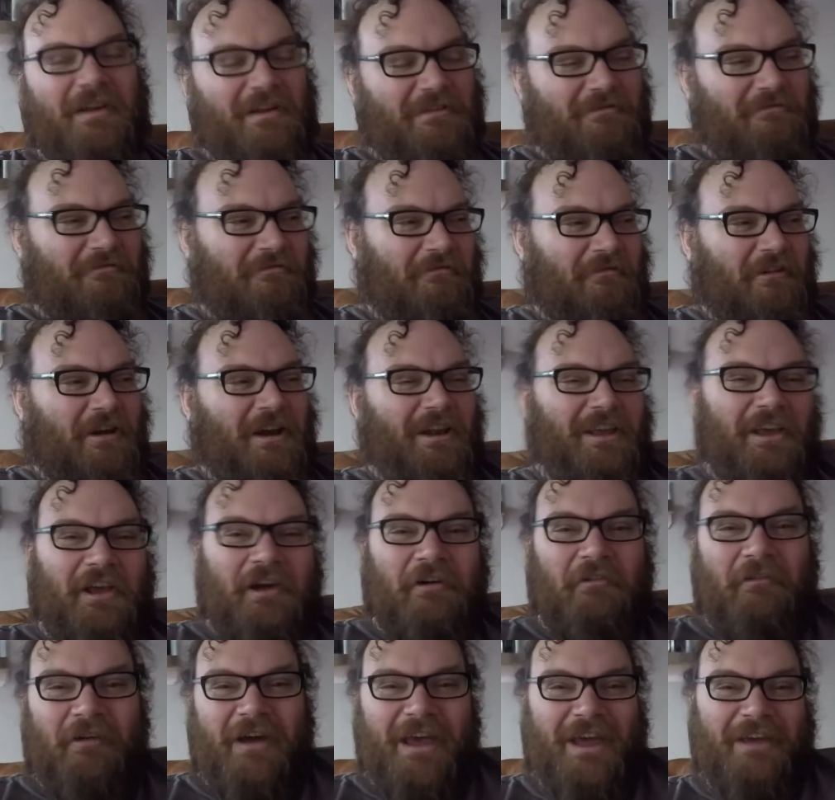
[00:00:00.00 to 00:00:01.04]
running
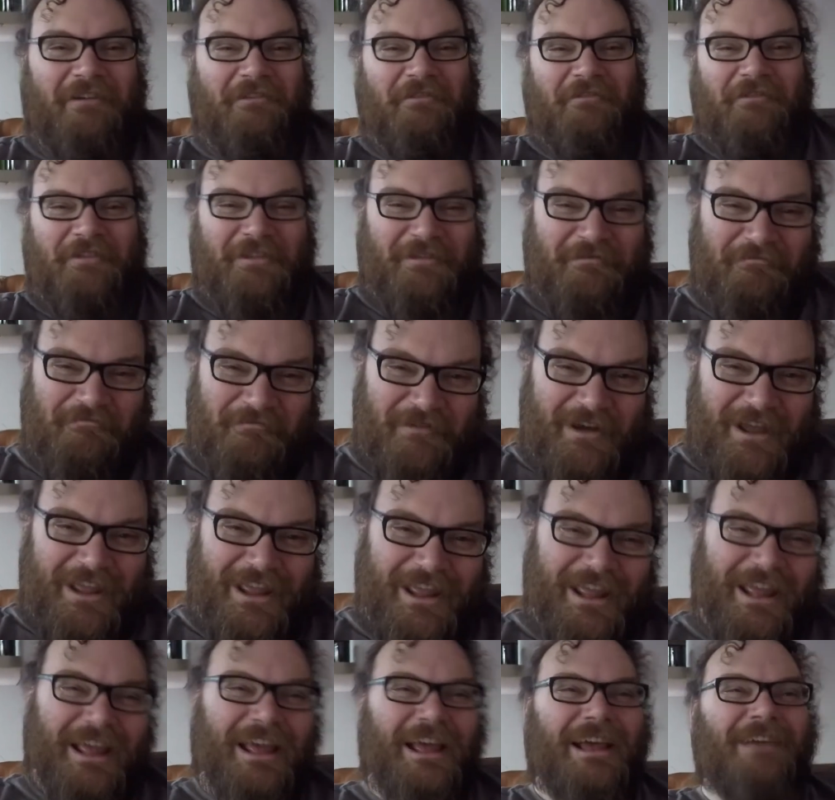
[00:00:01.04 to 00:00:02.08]
away with
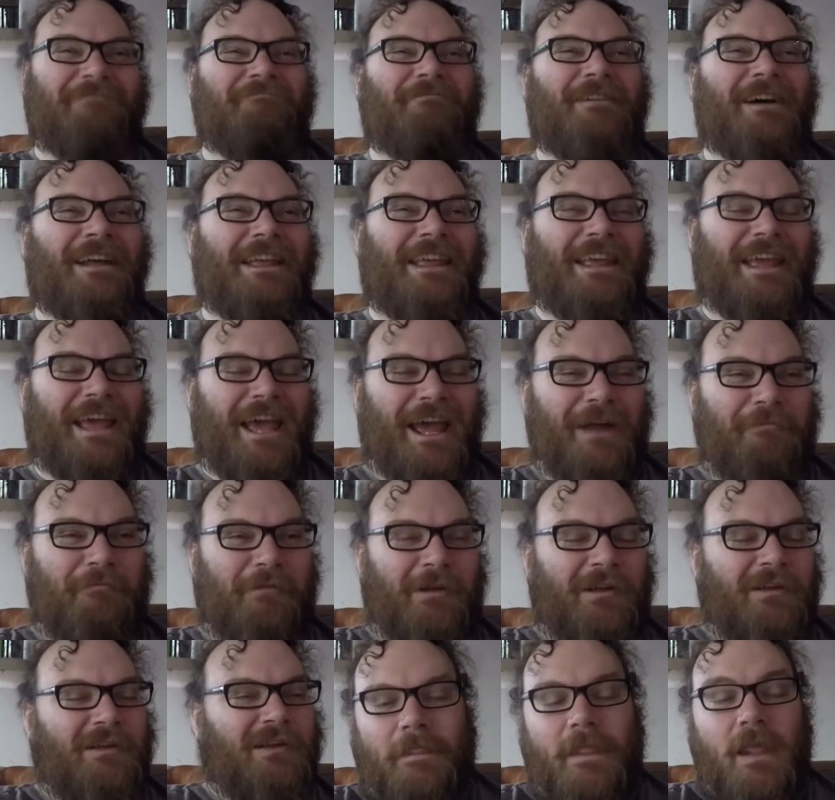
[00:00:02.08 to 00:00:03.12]
my camera.
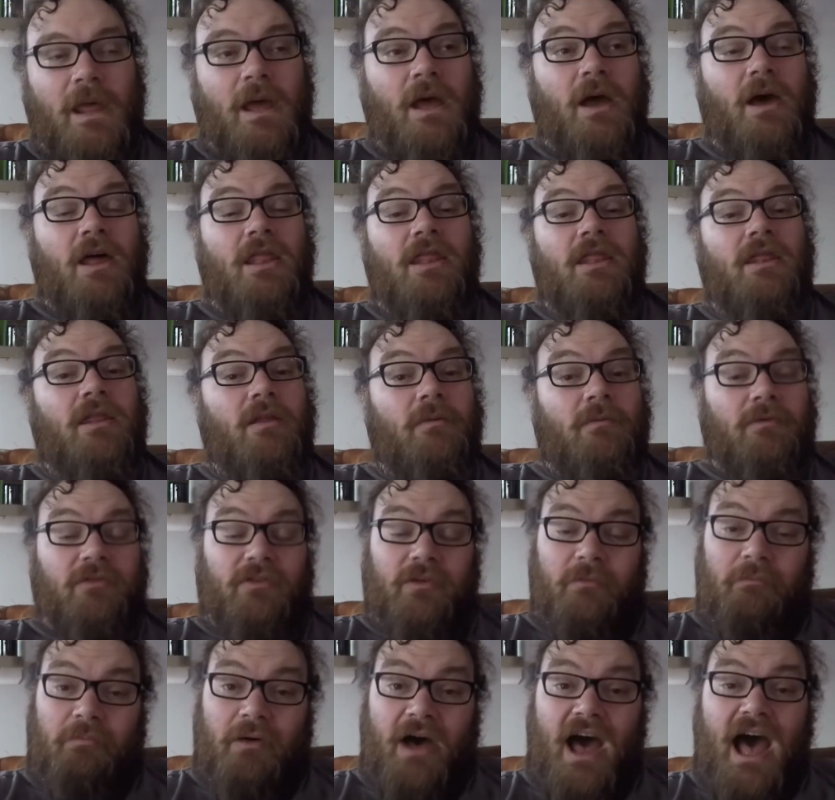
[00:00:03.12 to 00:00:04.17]

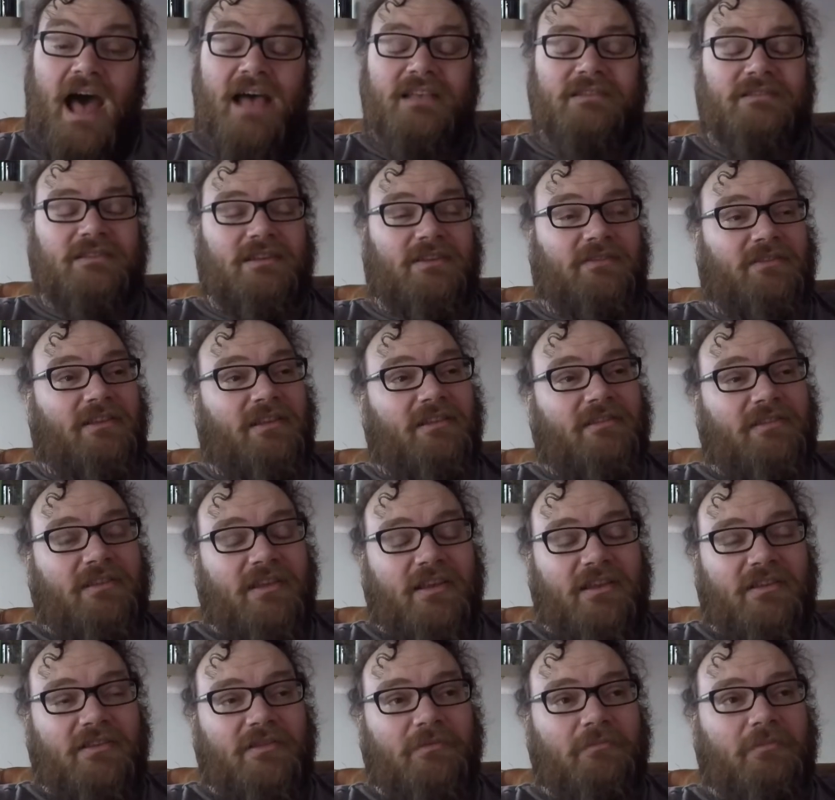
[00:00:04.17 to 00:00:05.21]
Some positives. Let's
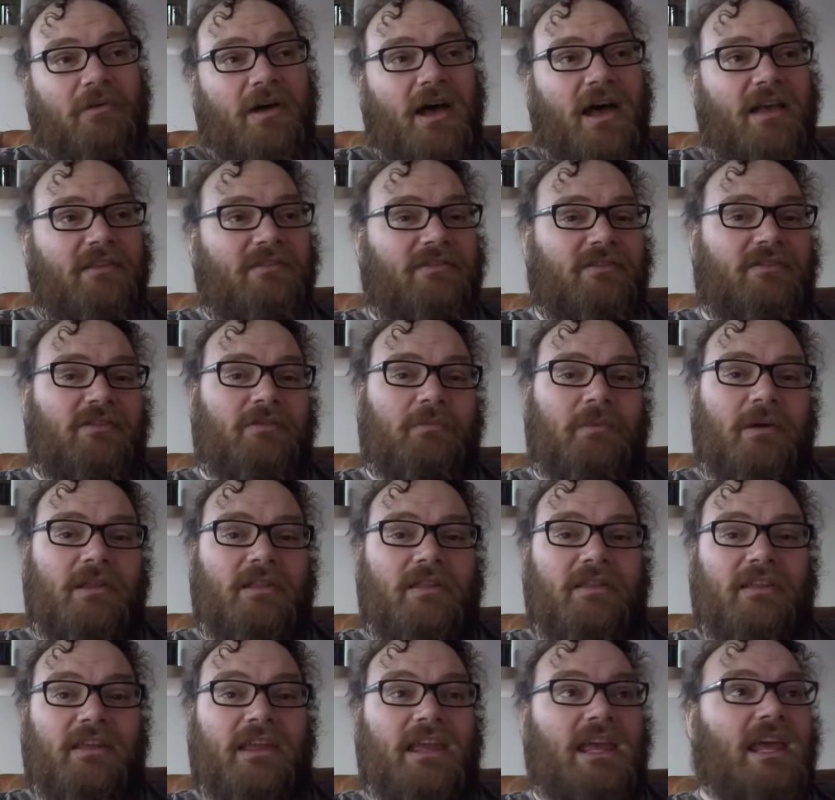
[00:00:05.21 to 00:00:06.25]
say some positives about the
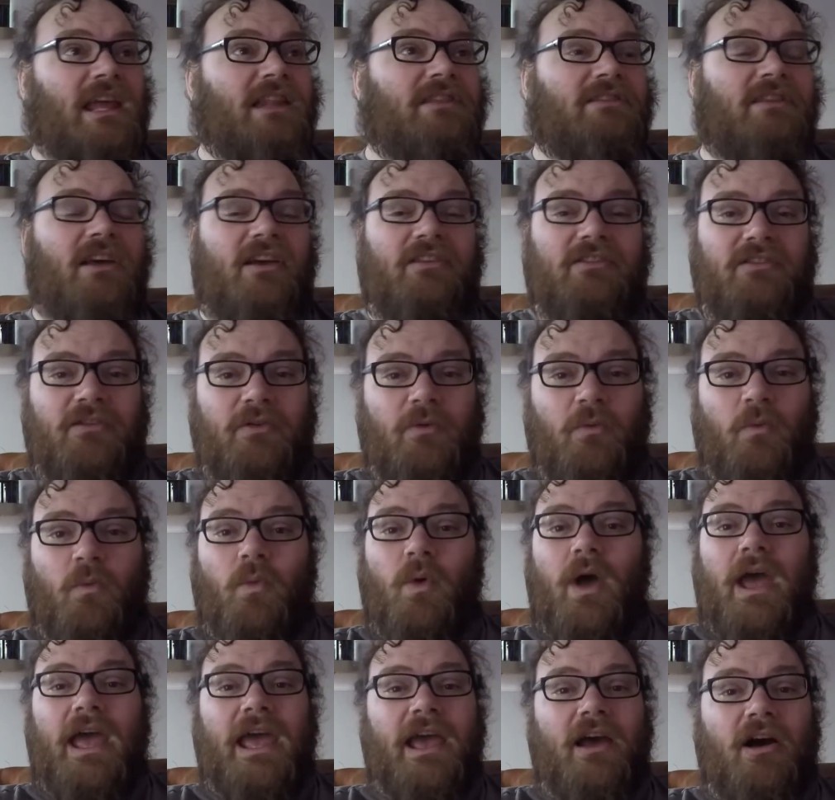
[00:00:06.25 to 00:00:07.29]
thing. It doesn't
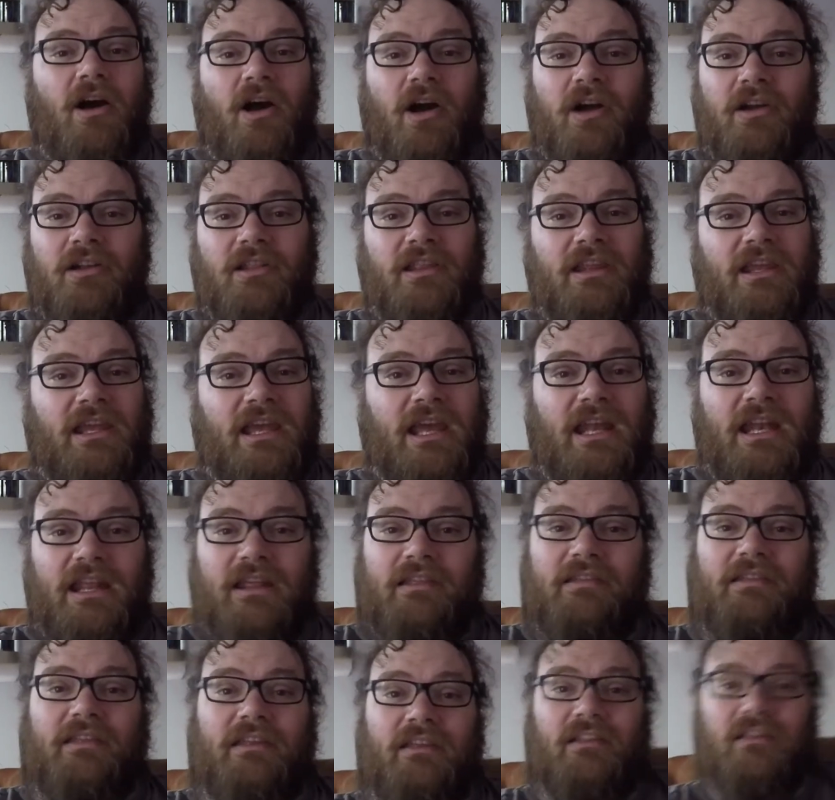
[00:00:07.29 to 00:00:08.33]
weigh hardly
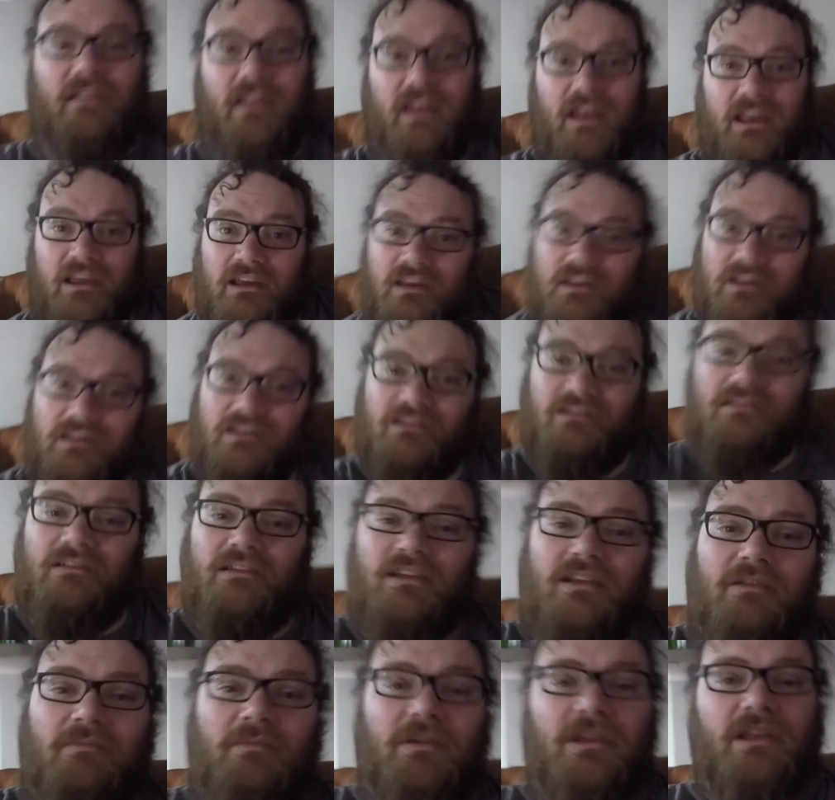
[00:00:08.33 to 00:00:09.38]
anything. Like,
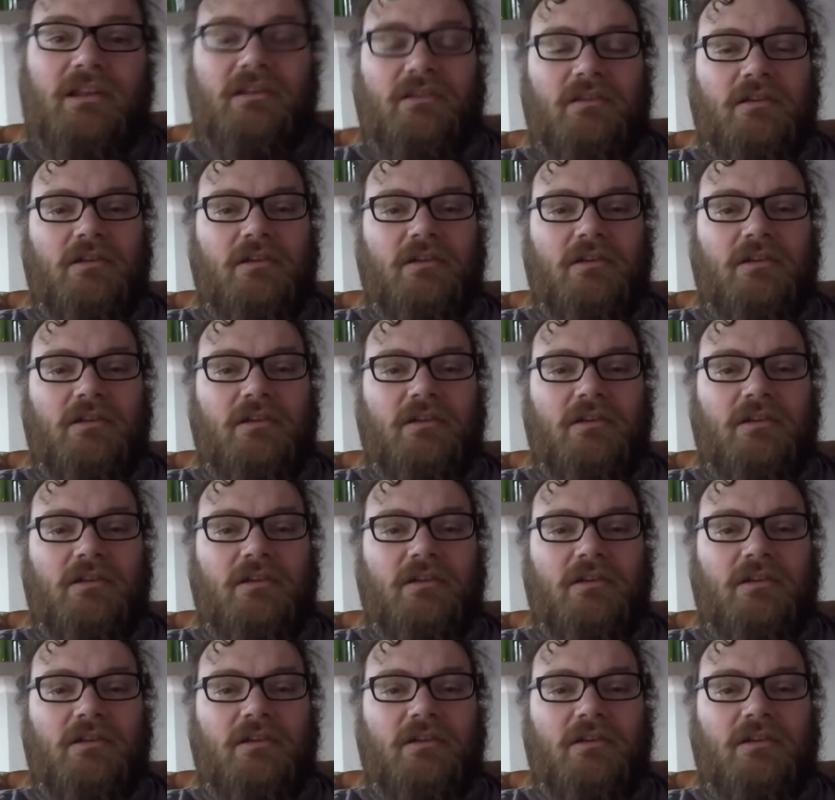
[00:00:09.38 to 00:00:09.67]
I mean,